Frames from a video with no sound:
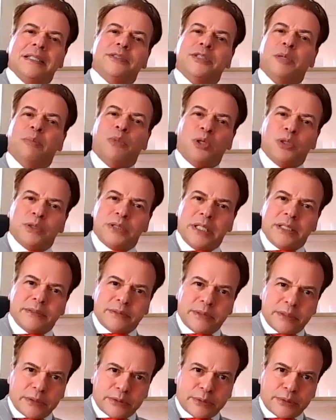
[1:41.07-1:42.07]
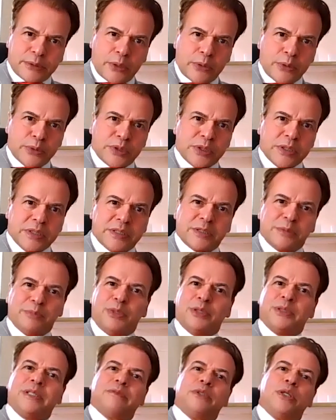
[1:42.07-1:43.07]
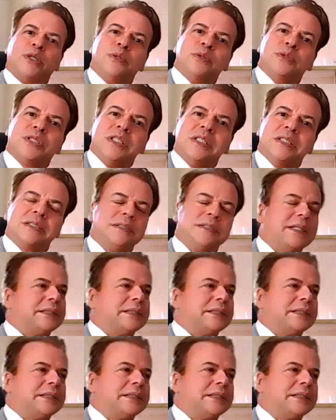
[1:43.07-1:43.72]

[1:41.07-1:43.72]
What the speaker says: the modern roses